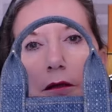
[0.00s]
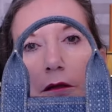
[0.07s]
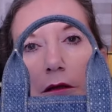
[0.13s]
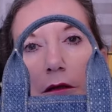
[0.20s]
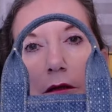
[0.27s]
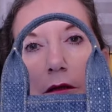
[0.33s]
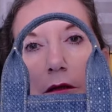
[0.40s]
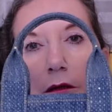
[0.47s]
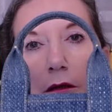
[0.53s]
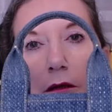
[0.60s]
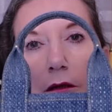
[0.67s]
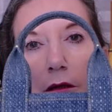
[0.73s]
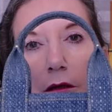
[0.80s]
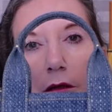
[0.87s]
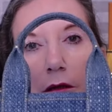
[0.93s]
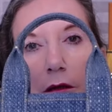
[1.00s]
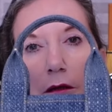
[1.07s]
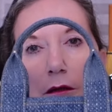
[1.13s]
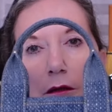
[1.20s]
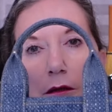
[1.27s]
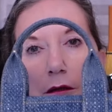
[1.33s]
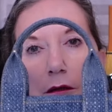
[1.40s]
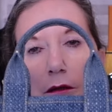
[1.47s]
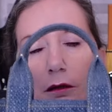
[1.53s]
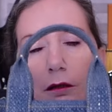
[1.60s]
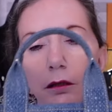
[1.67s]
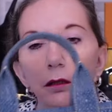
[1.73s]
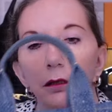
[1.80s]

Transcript: (silence)